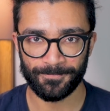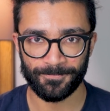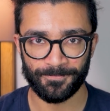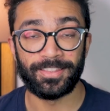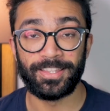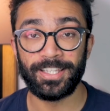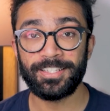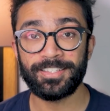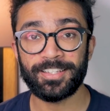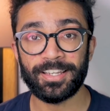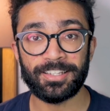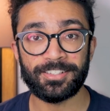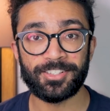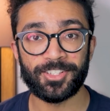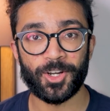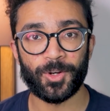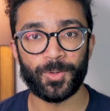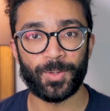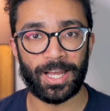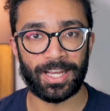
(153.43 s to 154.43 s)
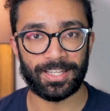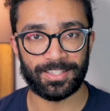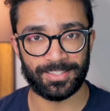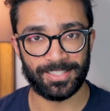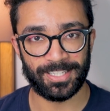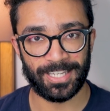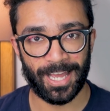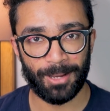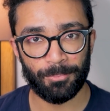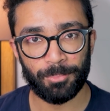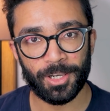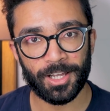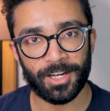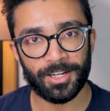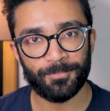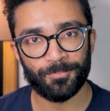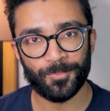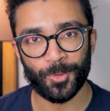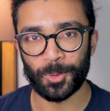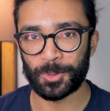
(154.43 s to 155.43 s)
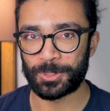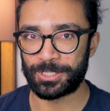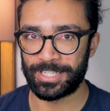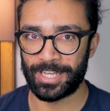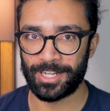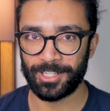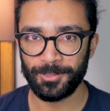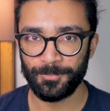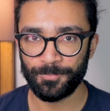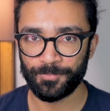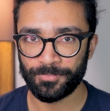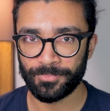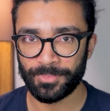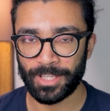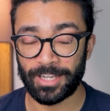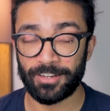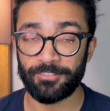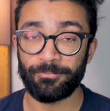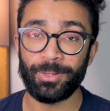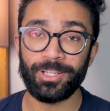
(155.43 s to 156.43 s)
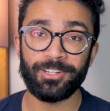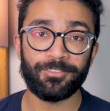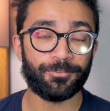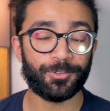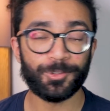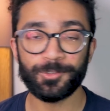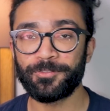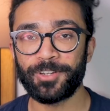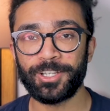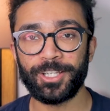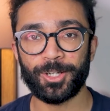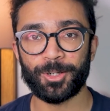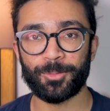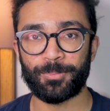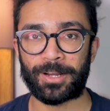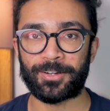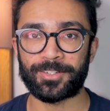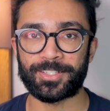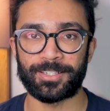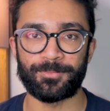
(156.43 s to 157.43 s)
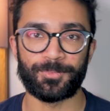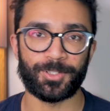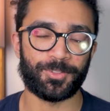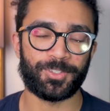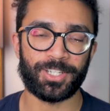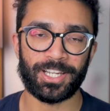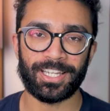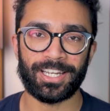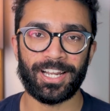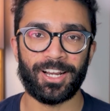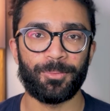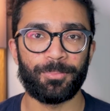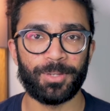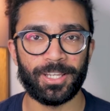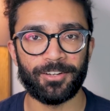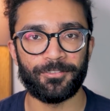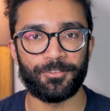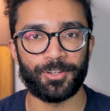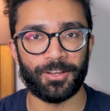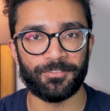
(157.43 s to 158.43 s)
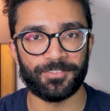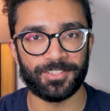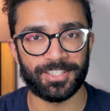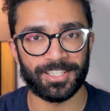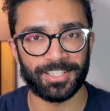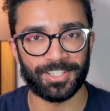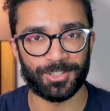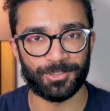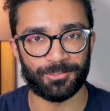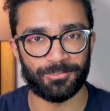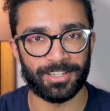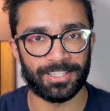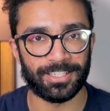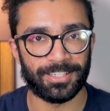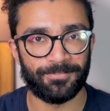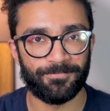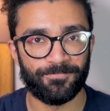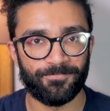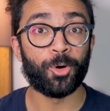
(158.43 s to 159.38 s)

This is known as Nabla or Del, and I've made a full video about it, so check it out up here if you haven't seen it already.